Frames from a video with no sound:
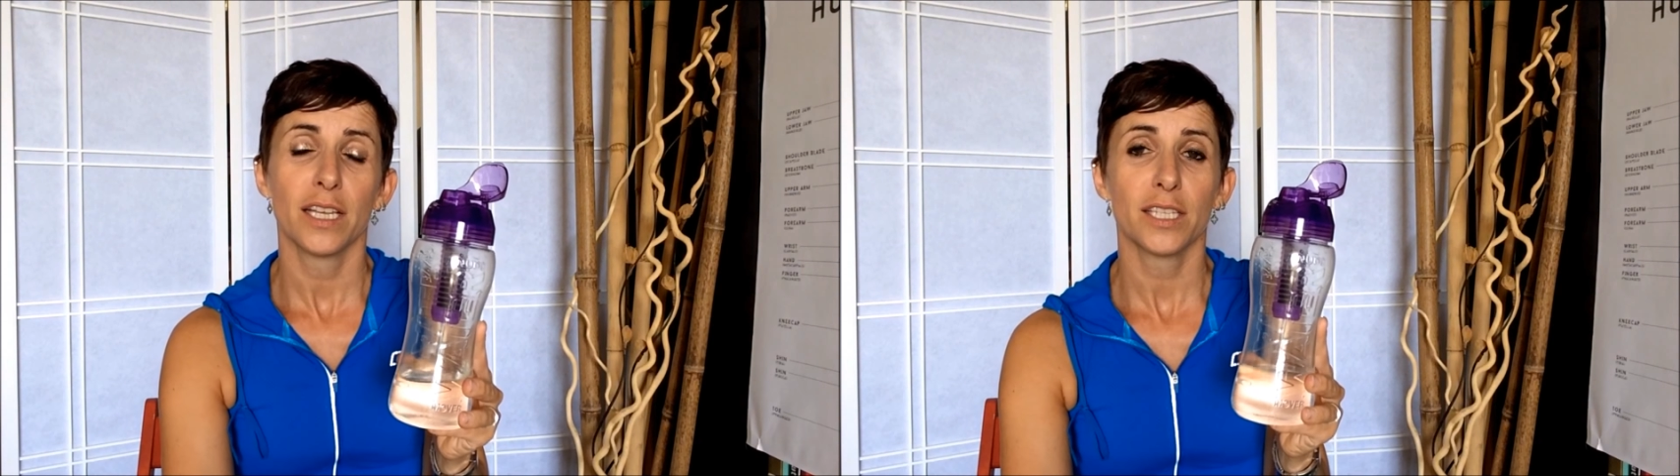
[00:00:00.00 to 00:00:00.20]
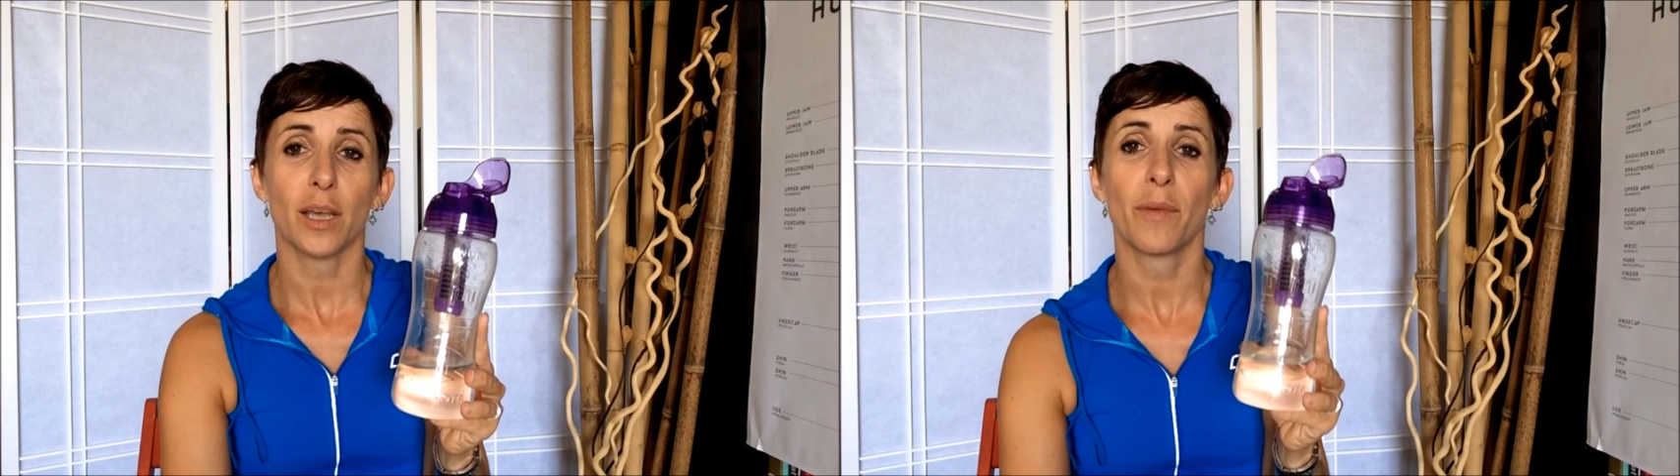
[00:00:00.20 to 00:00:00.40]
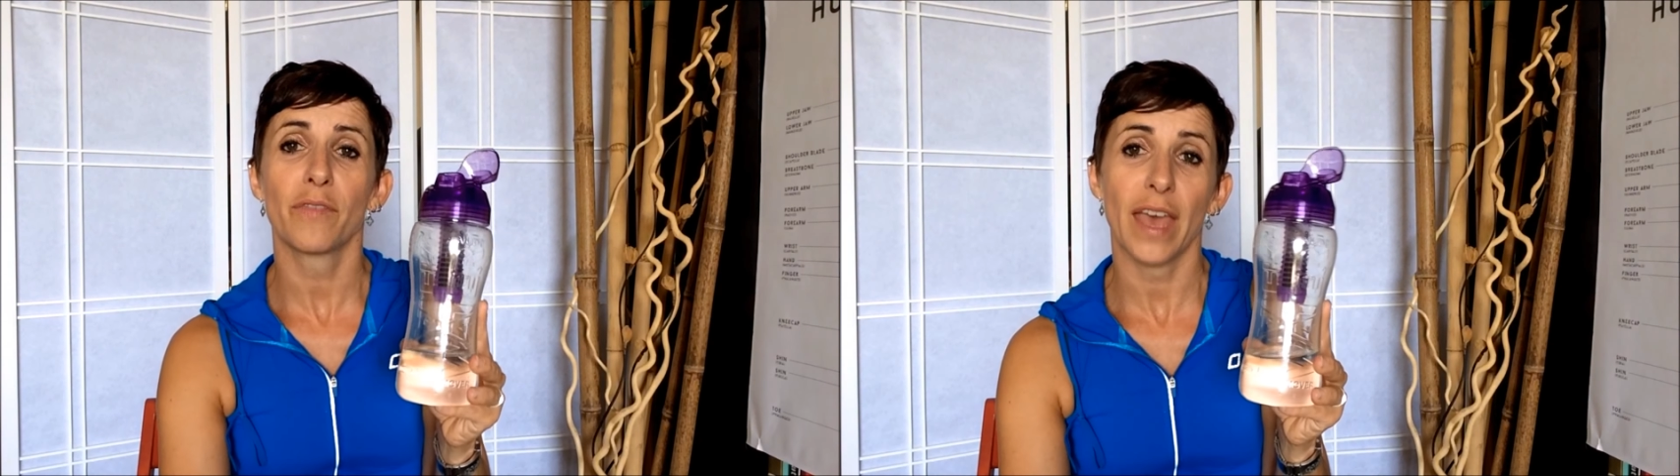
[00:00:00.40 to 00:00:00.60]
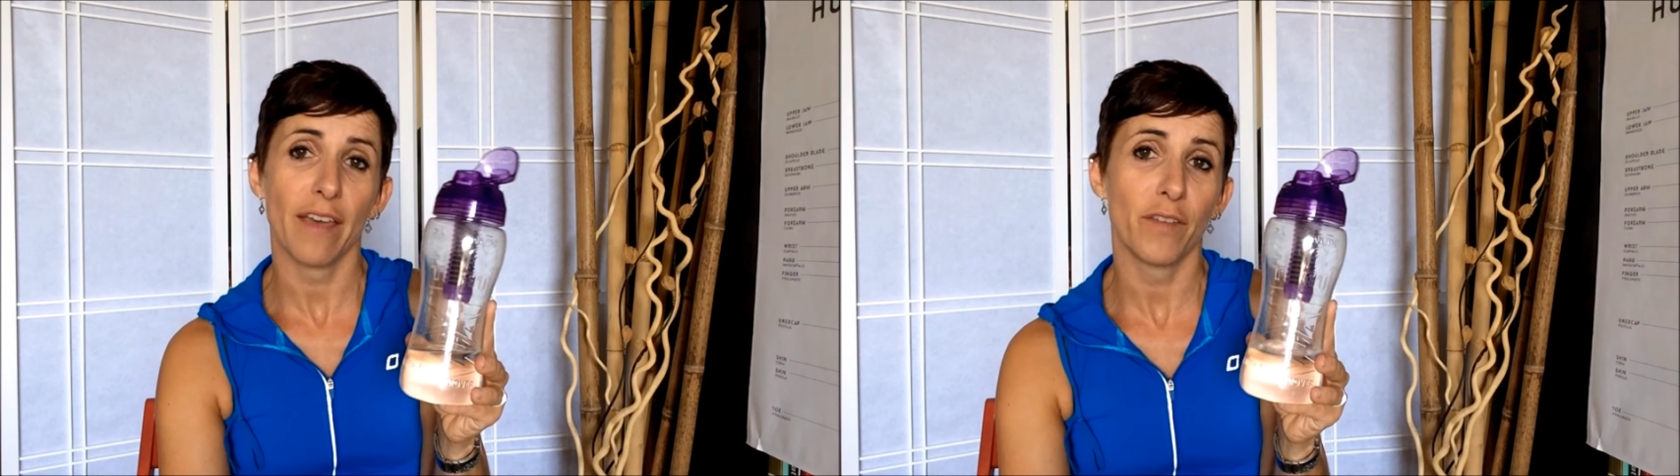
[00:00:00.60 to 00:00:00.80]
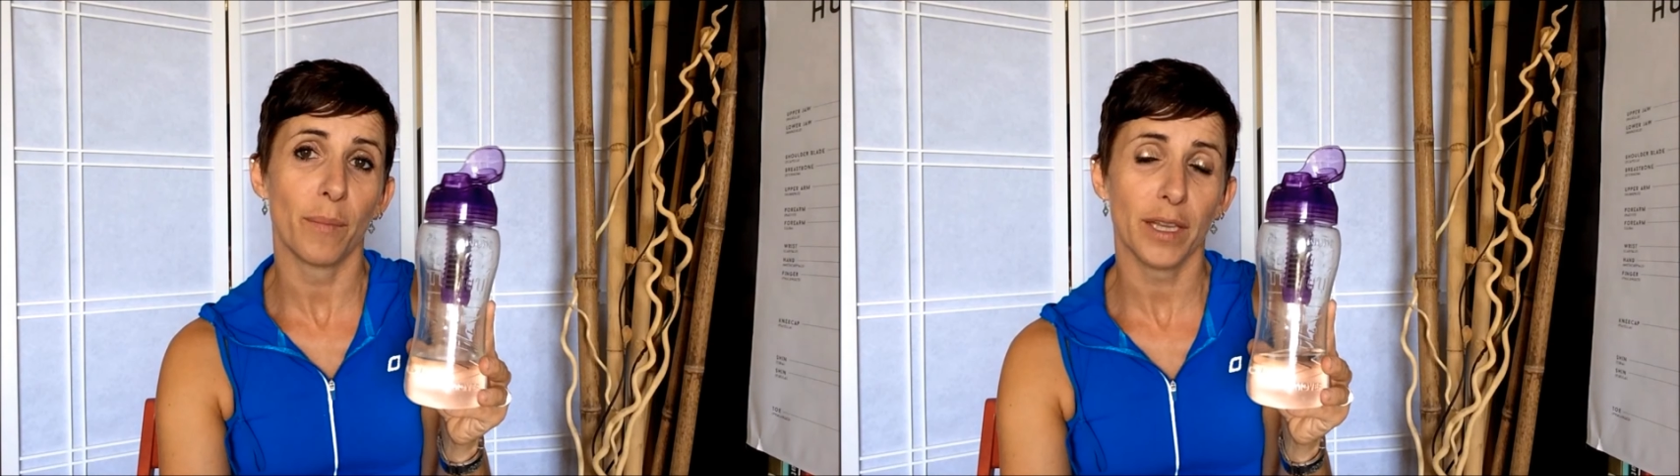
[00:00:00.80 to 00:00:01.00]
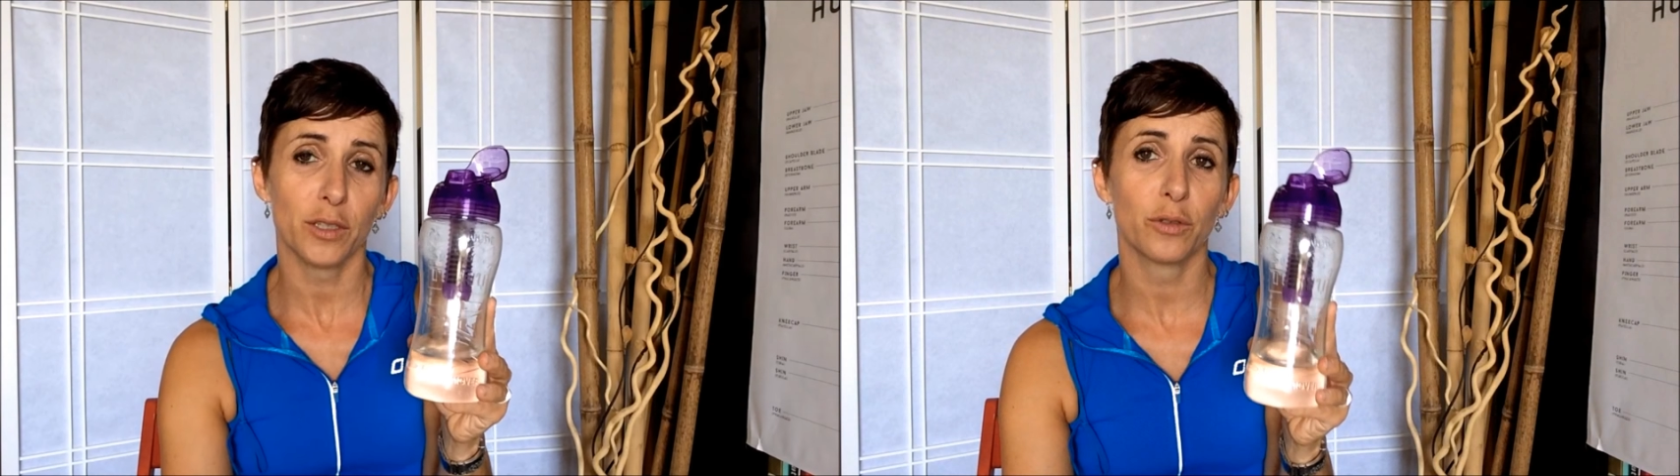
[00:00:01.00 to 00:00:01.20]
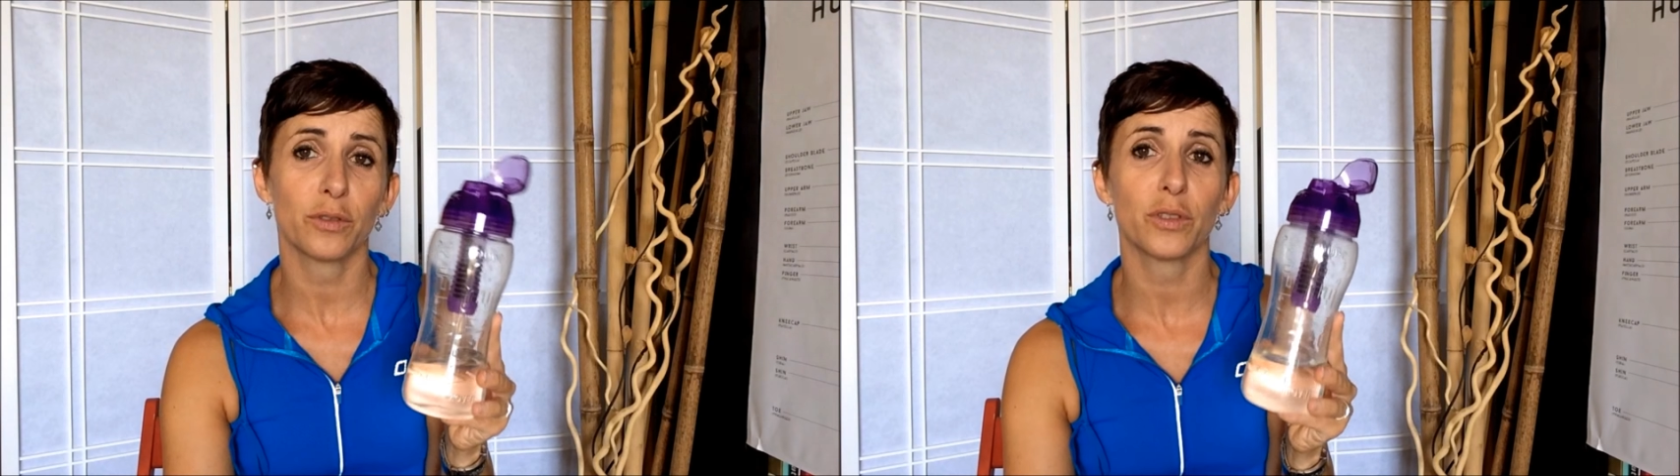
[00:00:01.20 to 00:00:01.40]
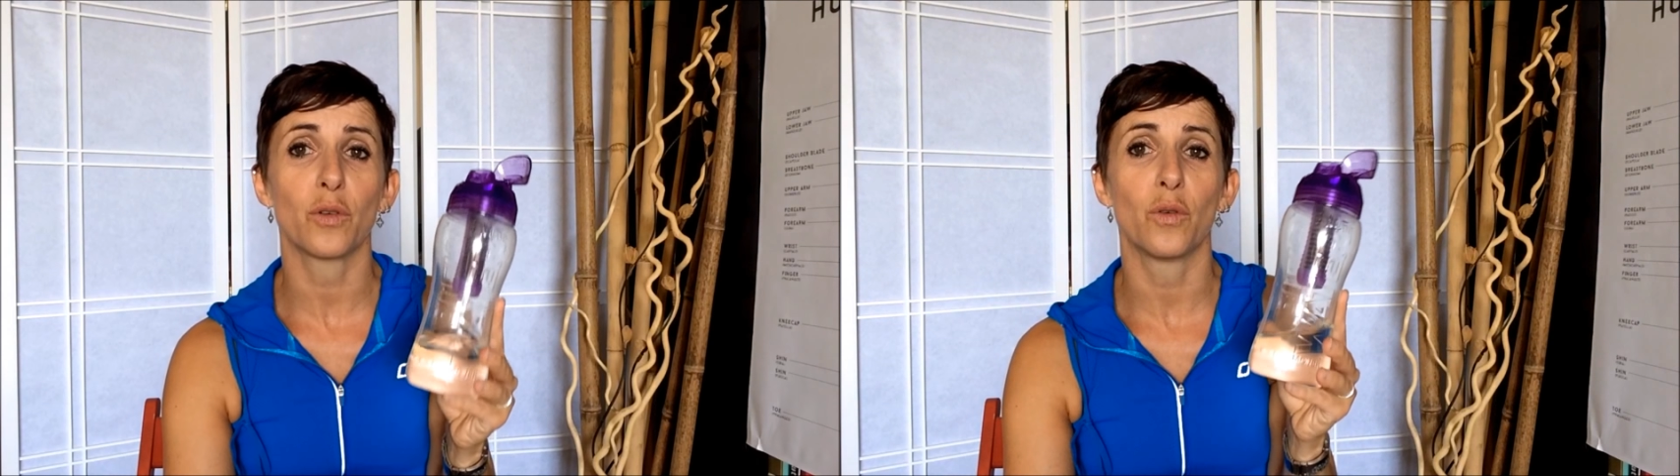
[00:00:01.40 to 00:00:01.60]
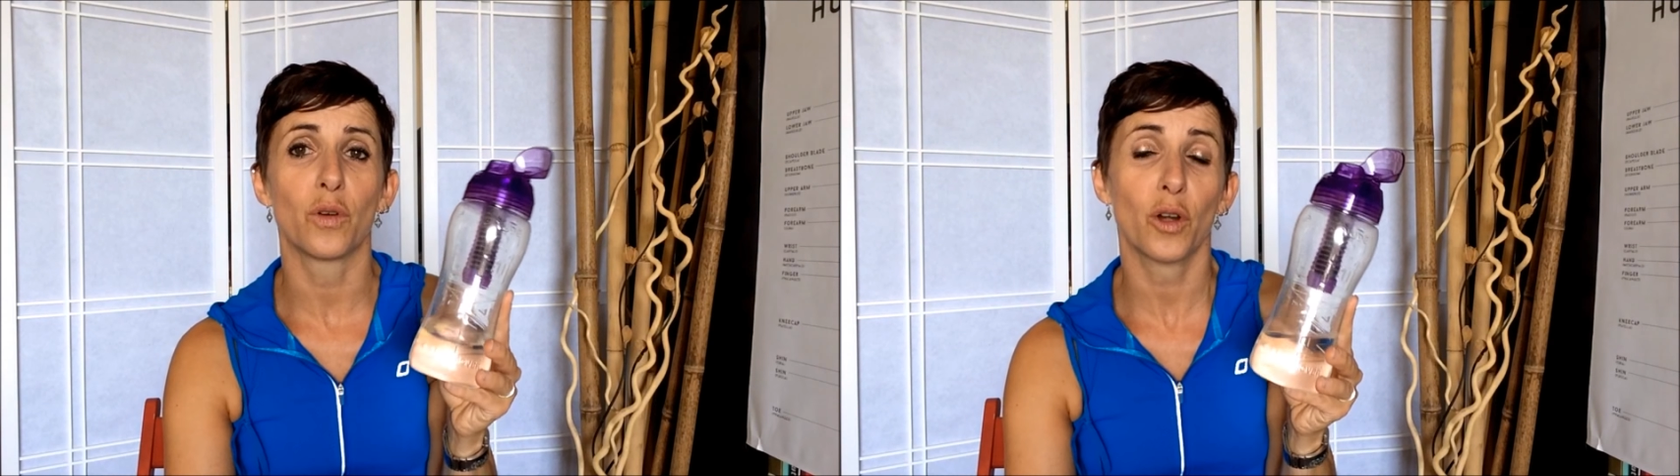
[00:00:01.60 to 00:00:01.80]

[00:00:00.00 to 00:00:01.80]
some of the heavy metals or